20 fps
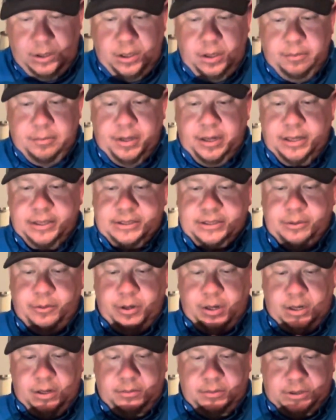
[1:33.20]
Let's see what
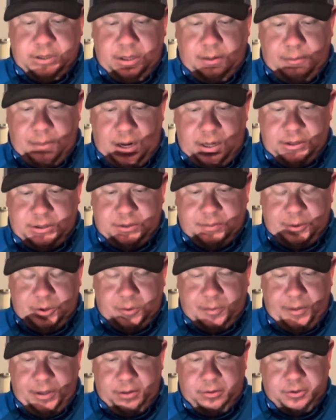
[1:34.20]
comes in the box. It's supposed to
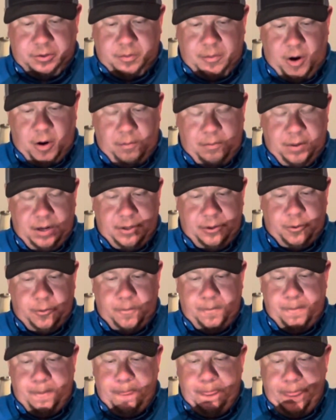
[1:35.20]
be a little small bundle.
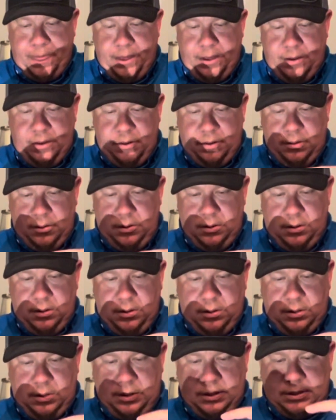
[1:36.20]

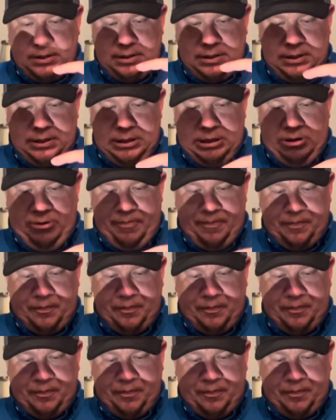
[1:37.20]
Let's see.